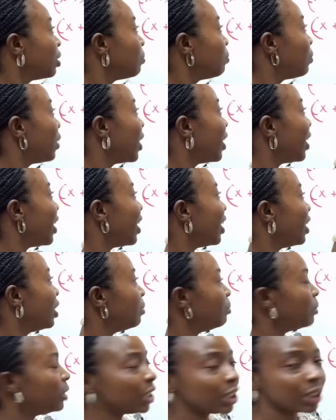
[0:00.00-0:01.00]
by
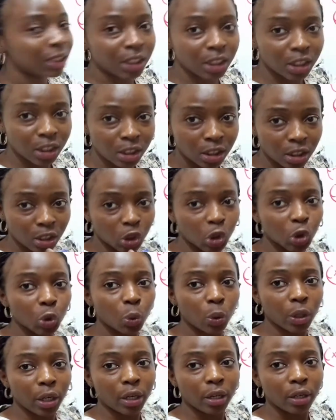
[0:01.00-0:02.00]
eliminating the
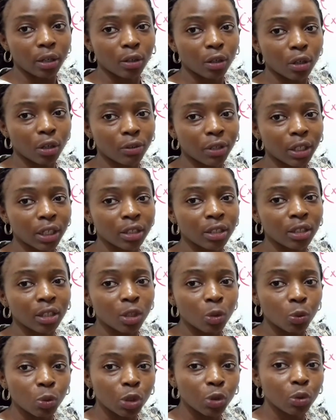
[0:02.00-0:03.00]
square. All right,
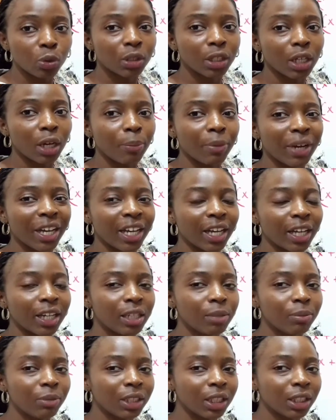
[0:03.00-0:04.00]
we do that by
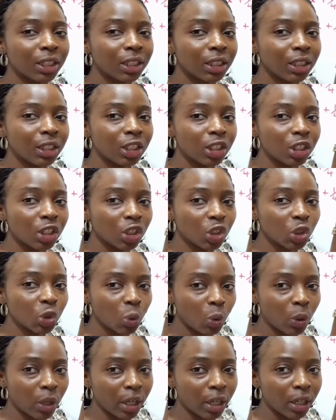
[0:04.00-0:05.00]
eliminating the
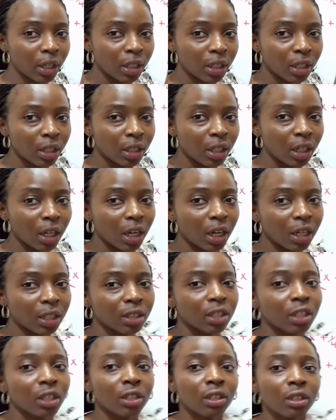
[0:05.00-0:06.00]
square.
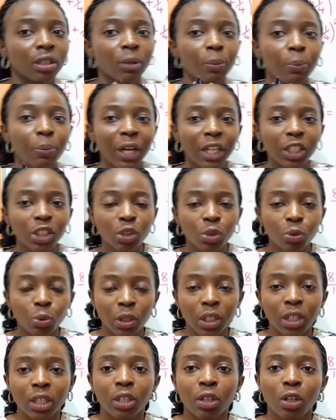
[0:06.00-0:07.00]
And the best
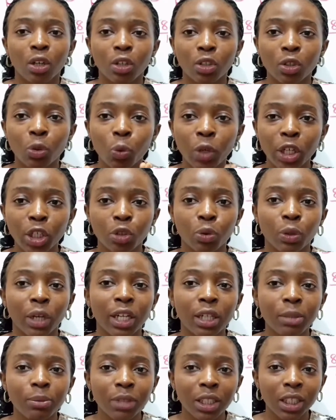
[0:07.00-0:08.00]
way, or the way to
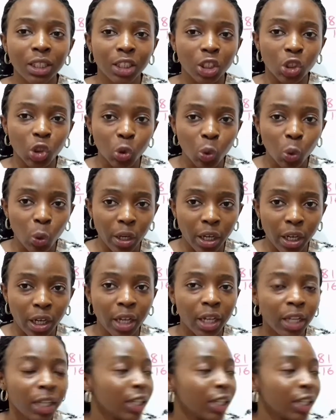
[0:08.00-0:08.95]
eliminate the square,